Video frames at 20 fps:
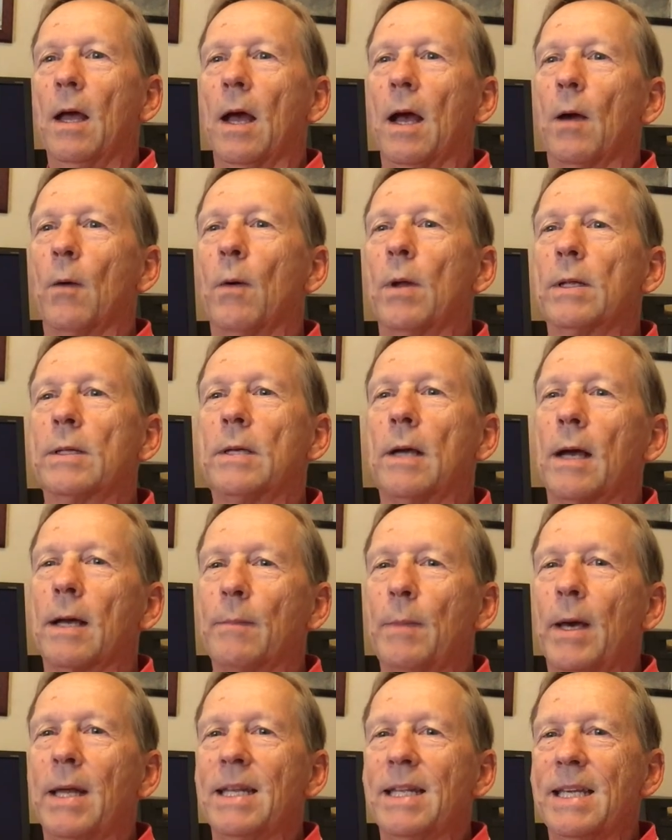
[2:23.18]
want to talk
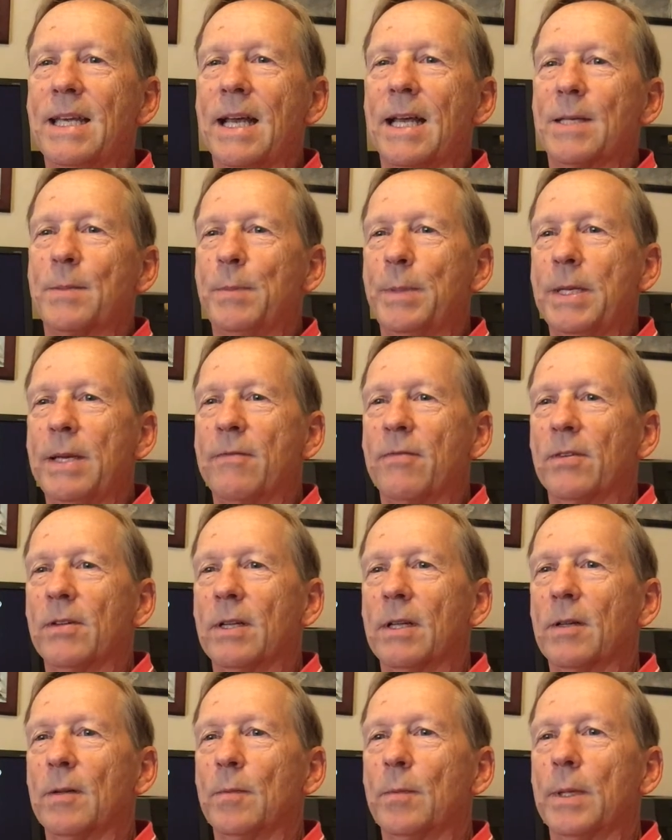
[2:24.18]
about ESP for a
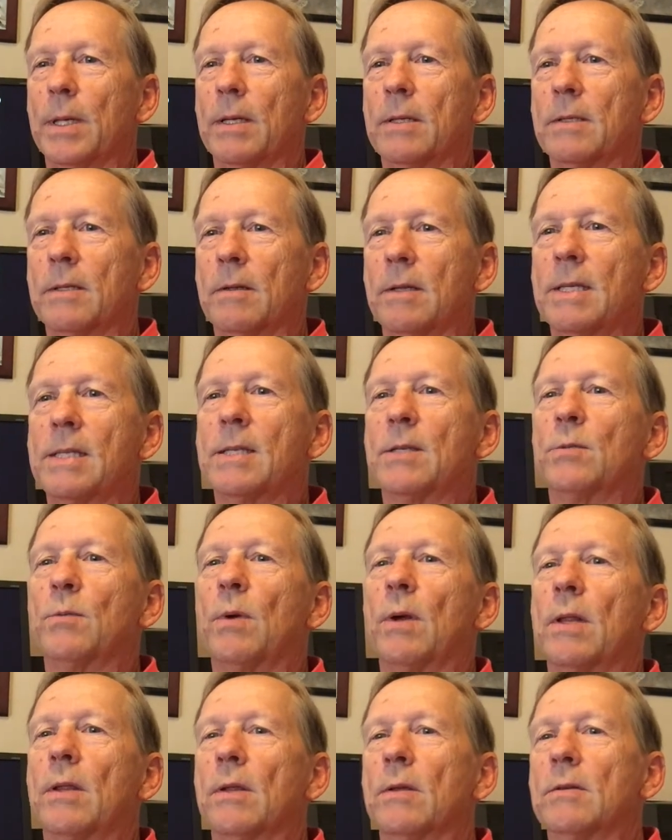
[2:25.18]
little bit. So this is
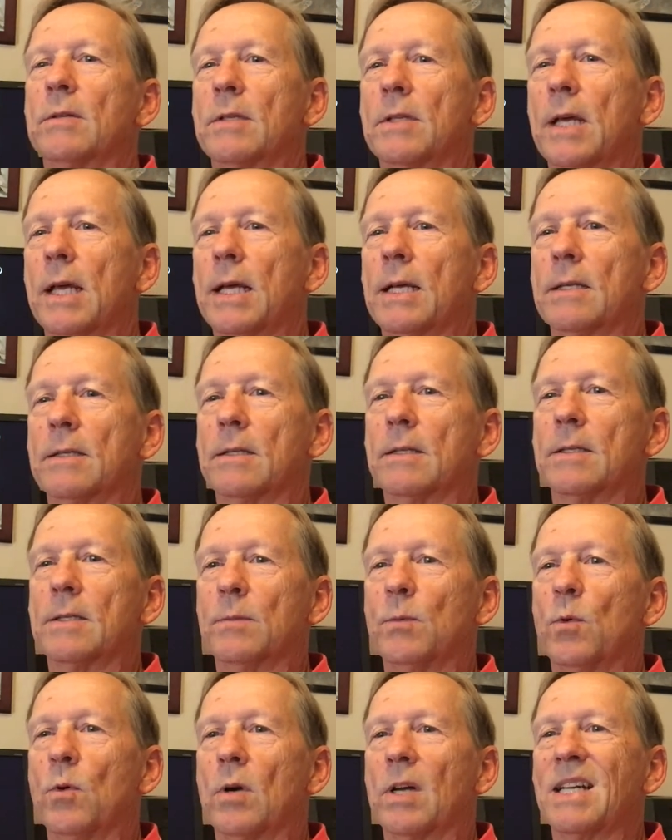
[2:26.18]
one of those things that's
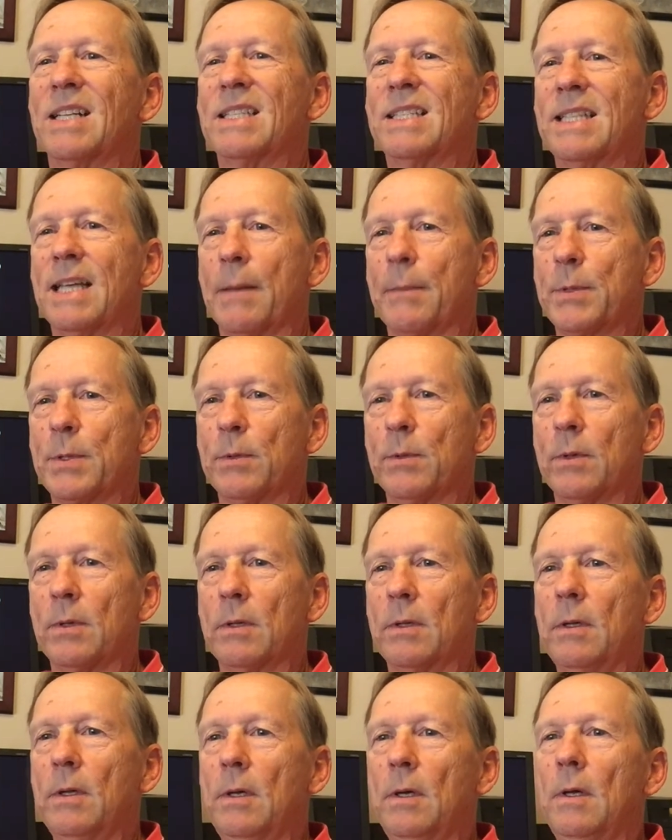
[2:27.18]
more
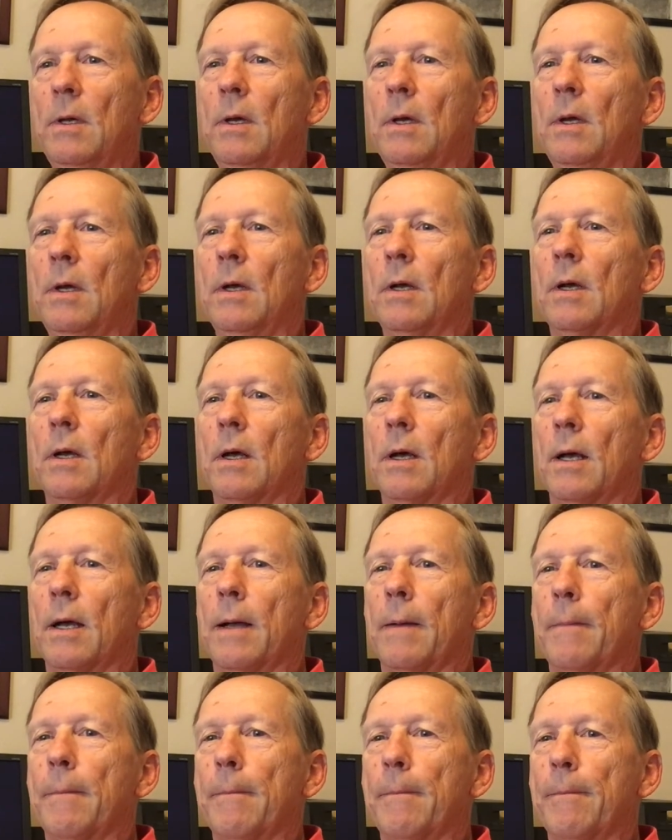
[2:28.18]
conceptual.
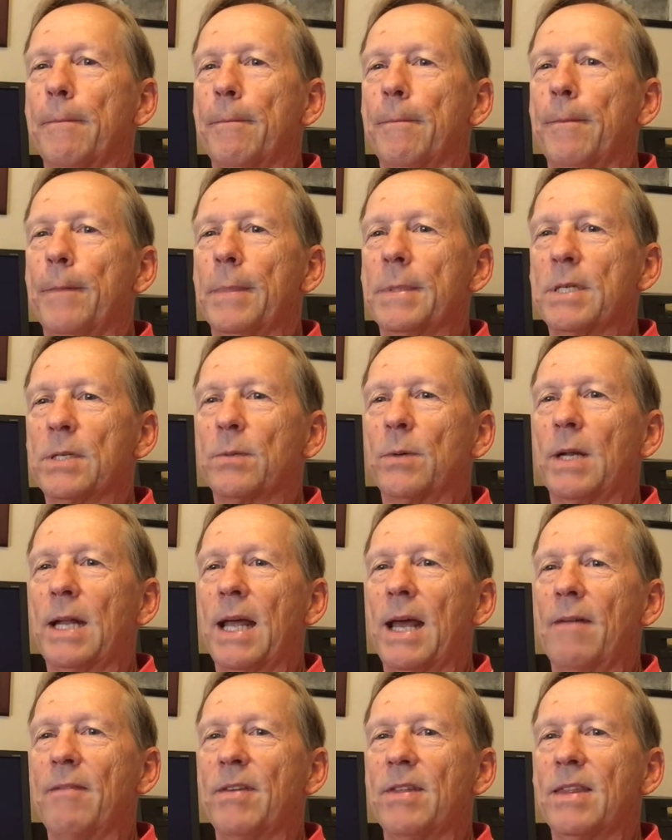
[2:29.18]
I just want to
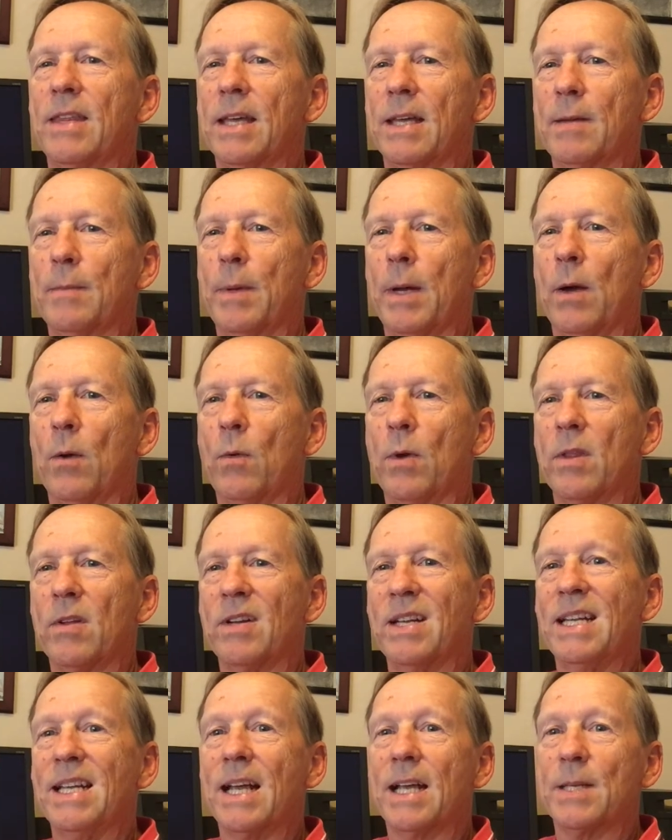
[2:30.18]
have you think about whether
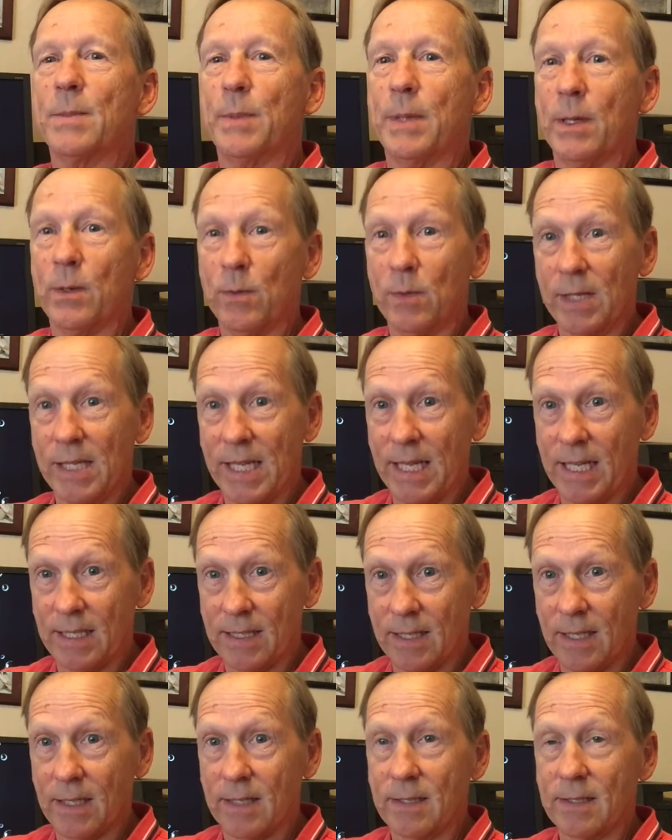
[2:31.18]
ESP really
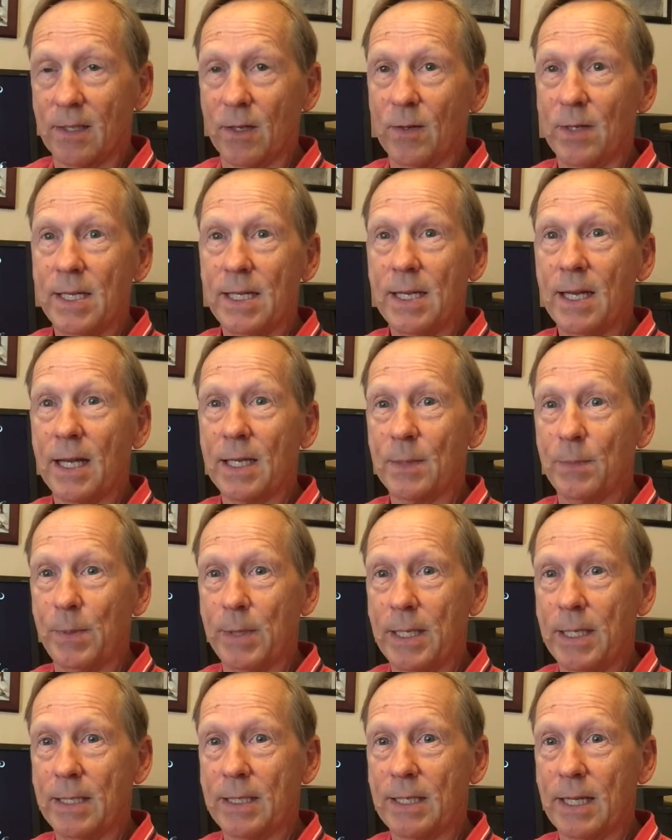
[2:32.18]
exists. So
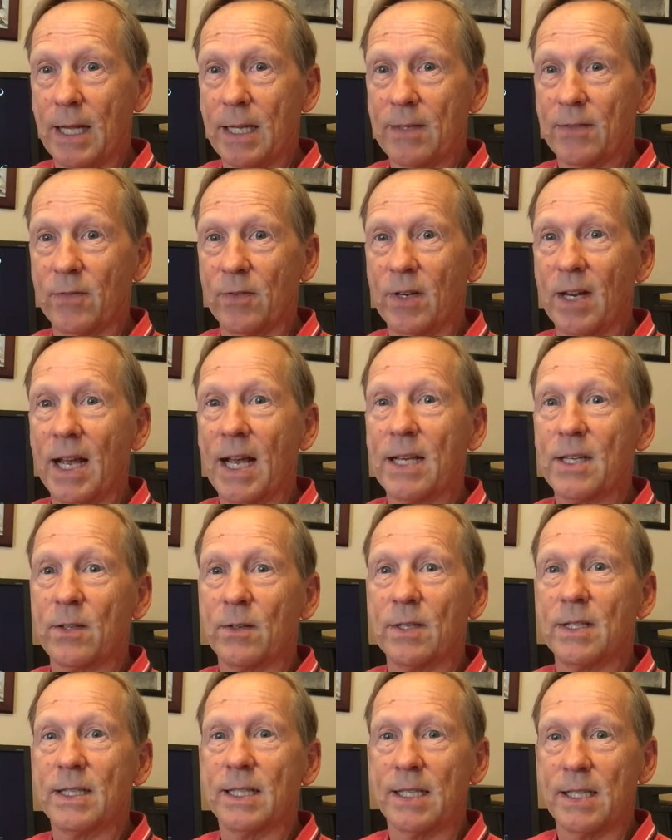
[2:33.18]
ESP stands for
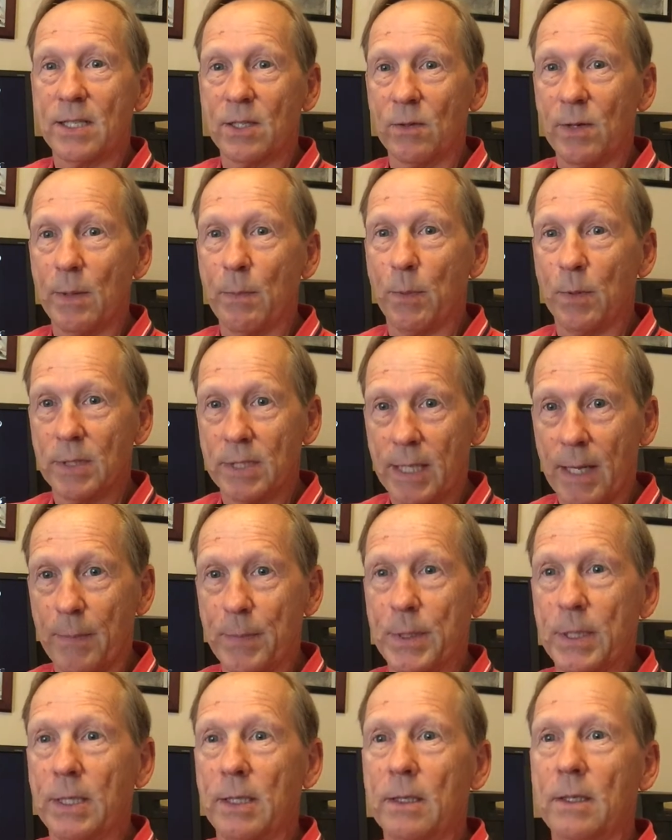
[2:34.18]
extrasensory
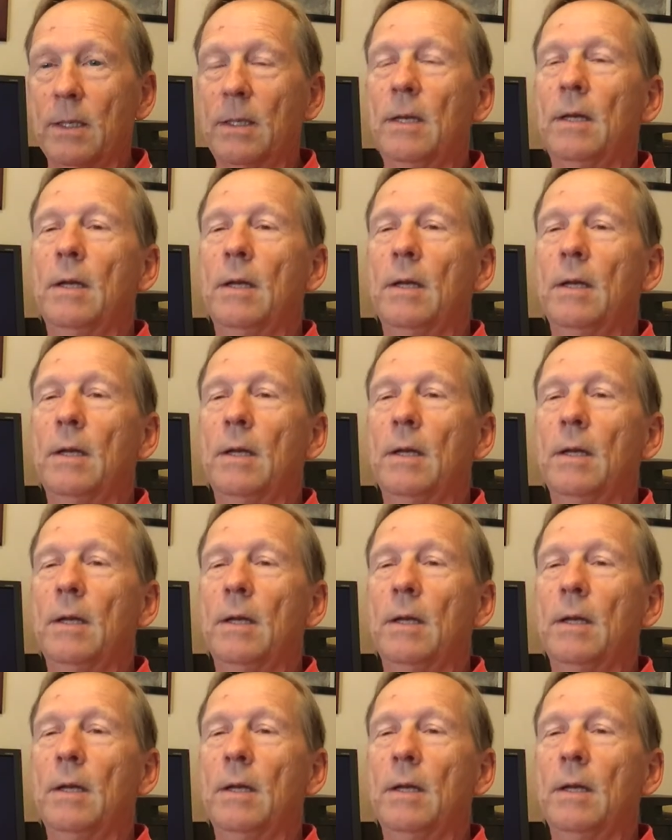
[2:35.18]
perception.